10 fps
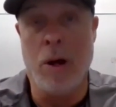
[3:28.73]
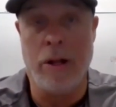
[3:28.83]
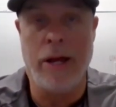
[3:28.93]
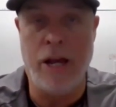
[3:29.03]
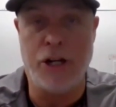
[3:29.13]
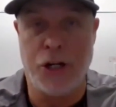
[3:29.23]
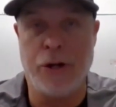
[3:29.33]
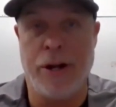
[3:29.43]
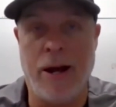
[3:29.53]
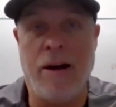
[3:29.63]
Well, he
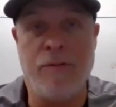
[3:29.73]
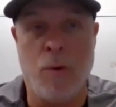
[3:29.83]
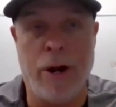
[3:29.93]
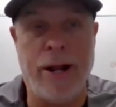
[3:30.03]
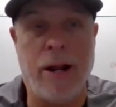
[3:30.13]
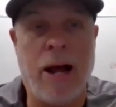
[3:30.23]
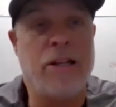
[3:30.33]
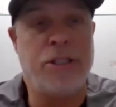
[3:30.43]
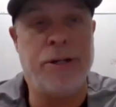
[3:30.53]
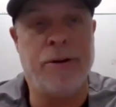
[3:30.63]
should have won it
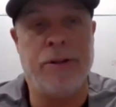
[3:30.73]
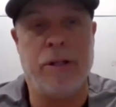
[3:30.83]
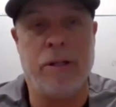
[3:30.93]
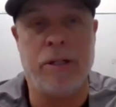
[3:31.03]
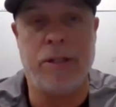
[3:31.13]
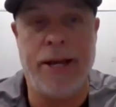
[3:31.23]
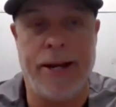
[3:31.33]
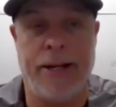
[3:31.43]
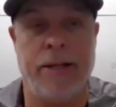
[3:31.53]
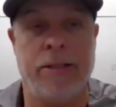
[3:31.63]
last year. This
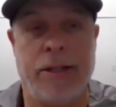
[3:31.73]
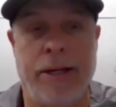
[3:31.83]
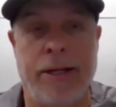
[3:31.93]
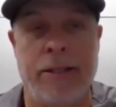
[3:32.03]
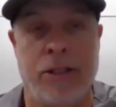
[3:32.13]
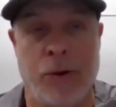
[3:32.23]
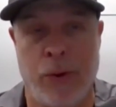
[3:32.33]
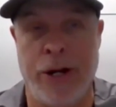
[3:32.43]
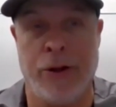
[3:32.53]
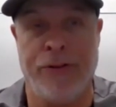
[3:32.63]
kid is the
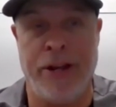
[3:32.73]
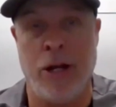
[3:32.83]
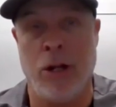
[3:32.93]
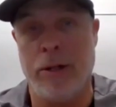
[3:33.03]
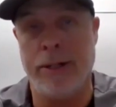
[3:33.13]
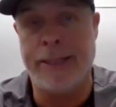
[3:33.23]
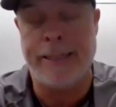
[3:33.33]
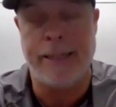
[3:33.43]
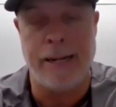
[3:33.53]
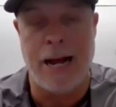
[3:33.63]
real deal.
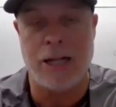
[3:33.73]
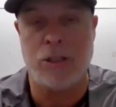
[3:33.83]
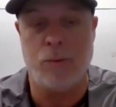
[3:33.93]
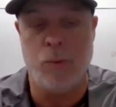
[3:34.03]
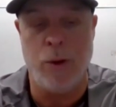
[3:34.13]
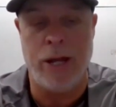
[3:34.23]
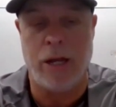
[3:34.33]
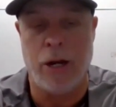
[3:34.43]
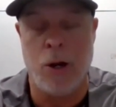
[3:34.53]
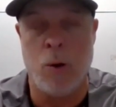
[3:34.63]
Last
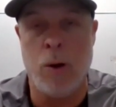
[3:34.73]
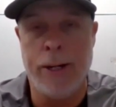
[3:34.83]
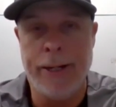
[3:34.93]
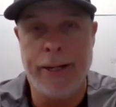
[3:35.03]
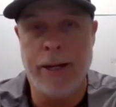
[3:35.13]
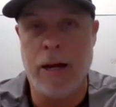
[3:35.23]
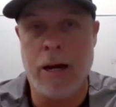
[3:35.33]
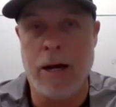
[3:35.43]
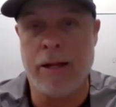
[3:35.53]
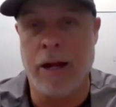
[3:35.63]
week,
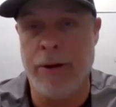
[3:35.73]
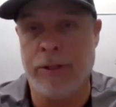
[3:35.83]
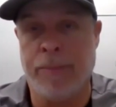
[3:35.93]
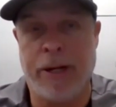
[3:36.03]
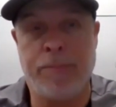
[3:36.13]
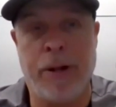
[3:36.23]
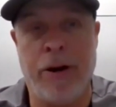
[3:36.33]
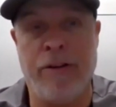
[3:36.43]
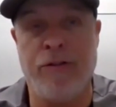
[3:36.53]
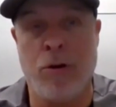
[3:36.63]
I thought he was the best
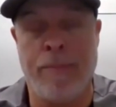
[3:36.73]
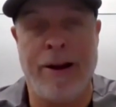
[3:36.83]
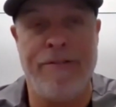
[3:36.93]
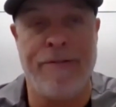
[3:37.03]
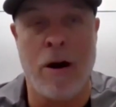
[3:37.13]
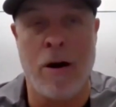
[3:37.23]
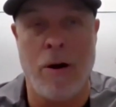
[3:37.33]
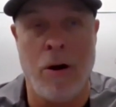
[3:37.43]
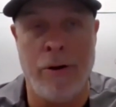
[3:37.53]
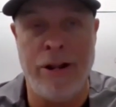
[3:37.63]
player on the floor by
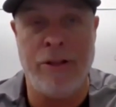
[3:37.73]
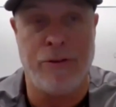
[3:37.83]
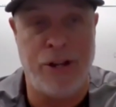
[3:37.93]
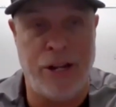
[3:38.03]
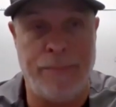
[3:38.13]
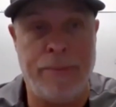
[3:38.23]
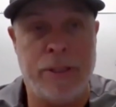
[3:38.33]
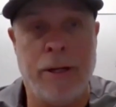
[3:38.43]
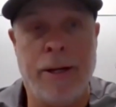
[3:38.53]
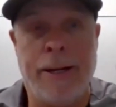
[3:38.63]
far on either
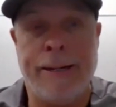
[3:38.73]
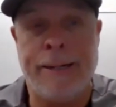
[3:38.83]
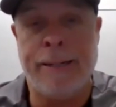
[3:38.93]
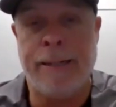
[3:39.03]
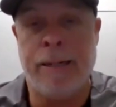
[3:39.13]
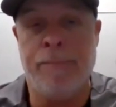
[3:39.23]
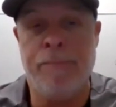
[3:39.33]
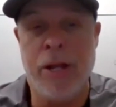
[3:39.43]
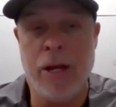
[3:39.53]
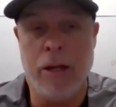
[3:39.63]
teams.
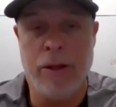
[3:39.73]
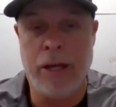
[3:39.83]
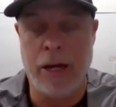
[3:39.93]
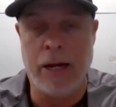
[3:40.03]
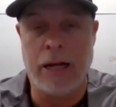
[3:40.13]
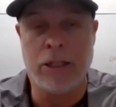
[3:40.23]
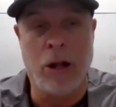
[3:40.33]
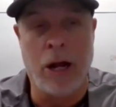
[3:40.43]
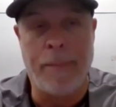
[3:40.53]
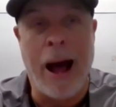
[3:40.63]
The kid
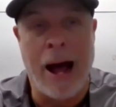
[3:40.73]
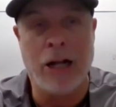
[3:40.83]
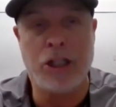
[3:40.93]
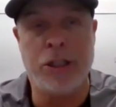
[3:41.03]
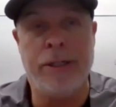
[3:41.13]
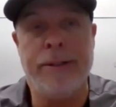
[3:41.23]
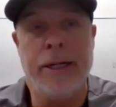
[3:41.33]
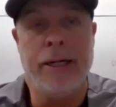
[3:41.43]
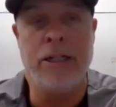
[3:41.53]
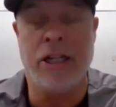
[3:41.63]
has a lot of passion.
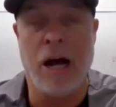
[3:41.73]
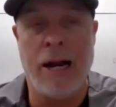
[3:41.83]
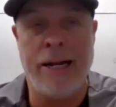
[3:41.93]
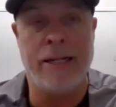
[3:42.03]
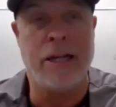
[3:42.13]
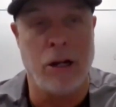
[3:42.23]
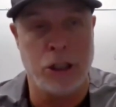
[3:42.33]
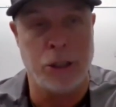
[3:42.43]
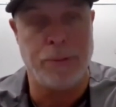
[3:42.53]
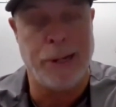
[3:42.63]
He's a highly
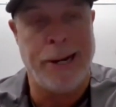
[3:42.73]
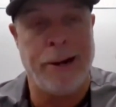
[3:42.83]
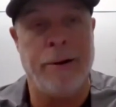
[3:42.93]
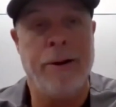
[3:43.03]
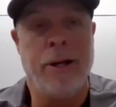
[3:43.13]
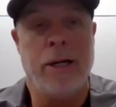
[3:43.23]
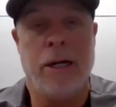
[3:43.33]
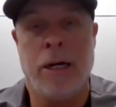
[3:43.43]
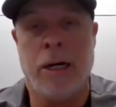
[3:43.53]
intelligent player.